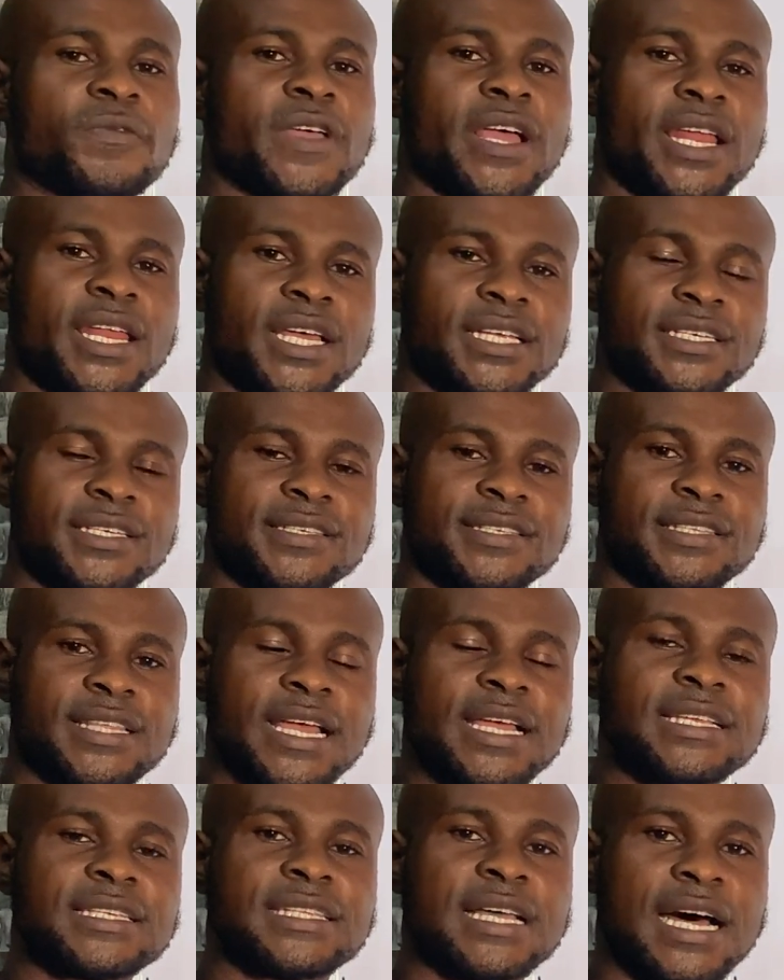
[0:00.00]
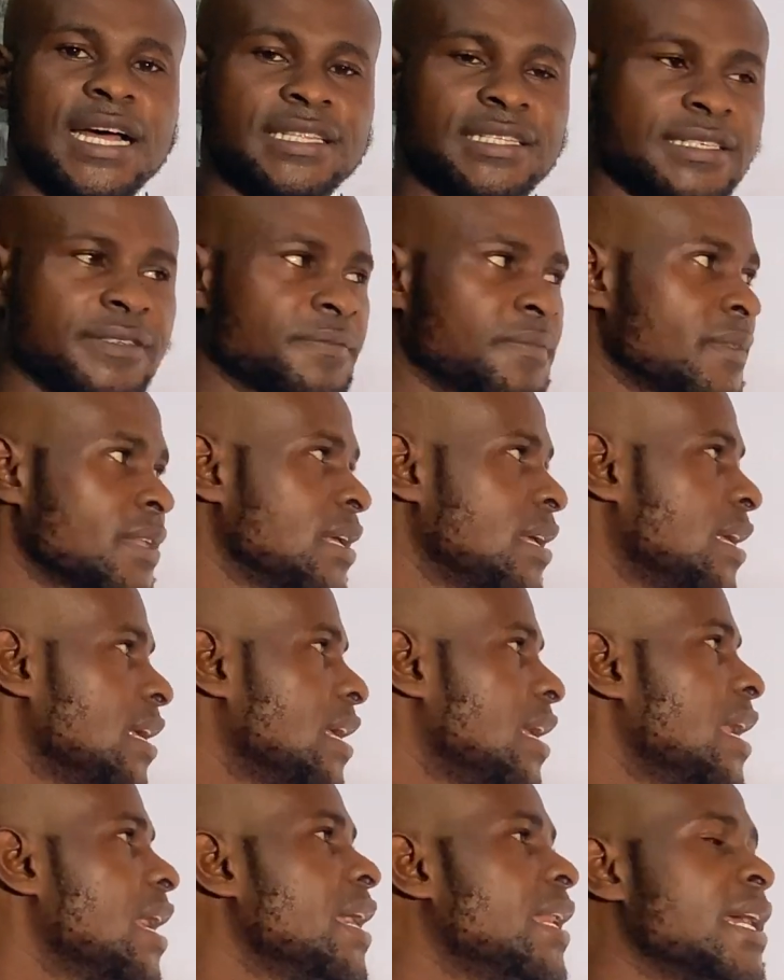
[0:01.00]
of energy states that
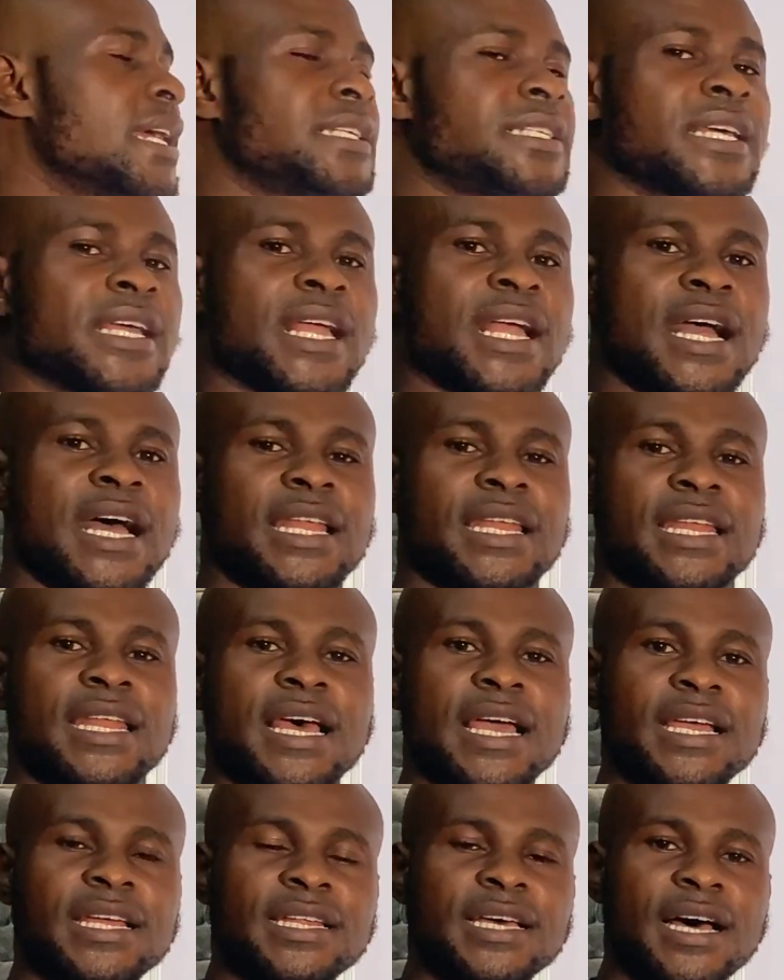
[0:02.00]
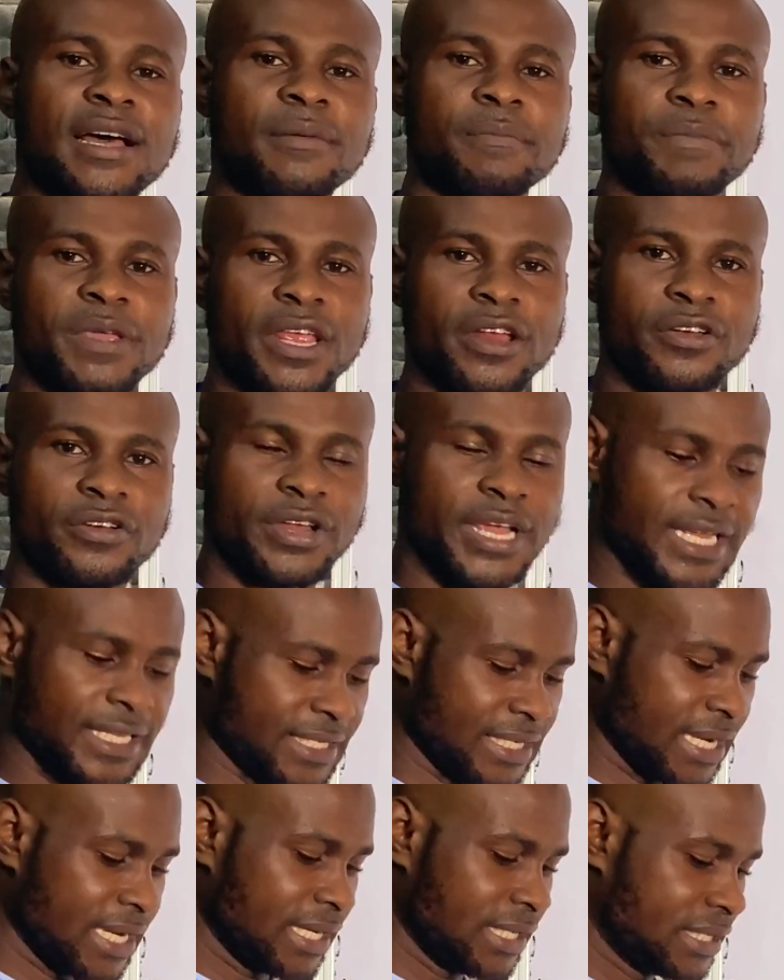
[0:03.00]
energy can neither be
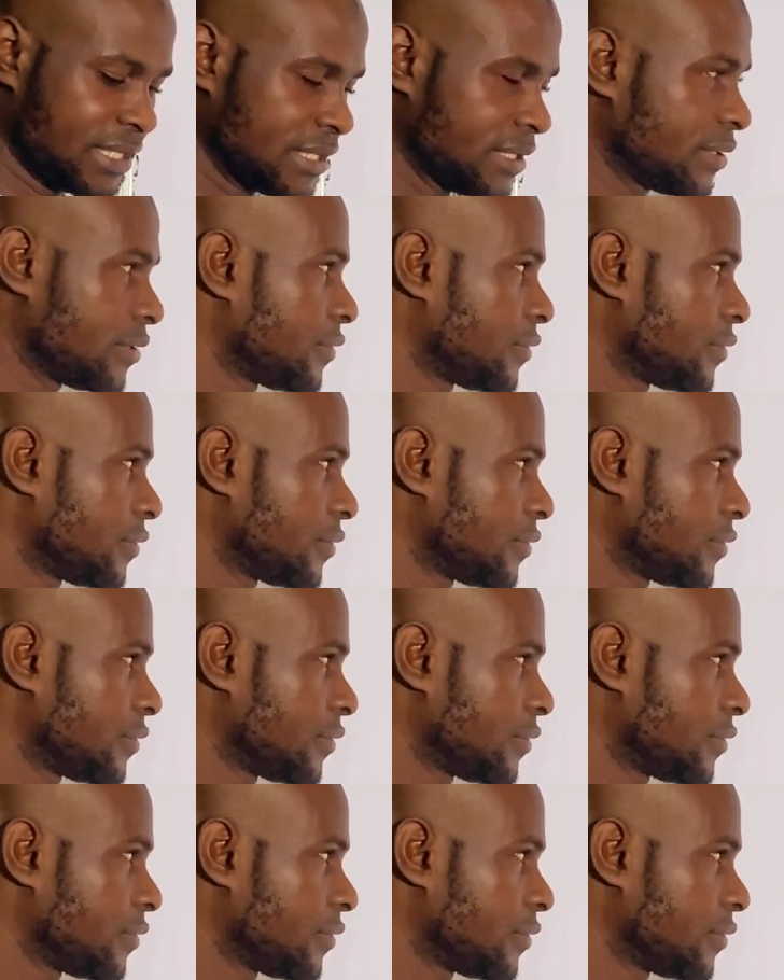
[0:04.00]
created,